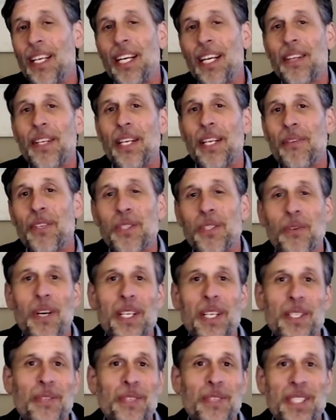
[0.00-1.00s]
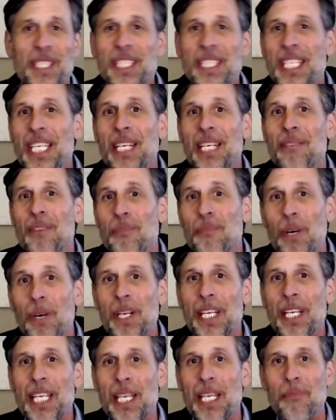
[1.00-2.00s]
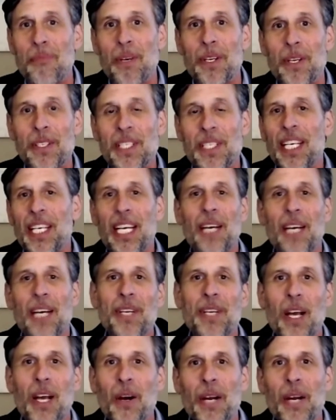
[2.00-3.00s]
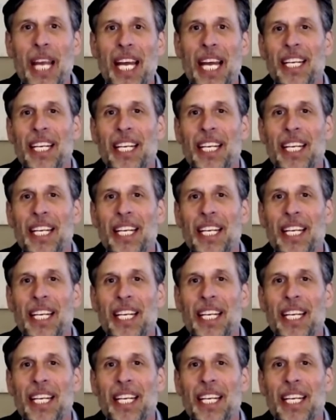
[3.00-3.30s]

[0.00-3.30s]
the difference was it was a team of bookkeepers and we'd go get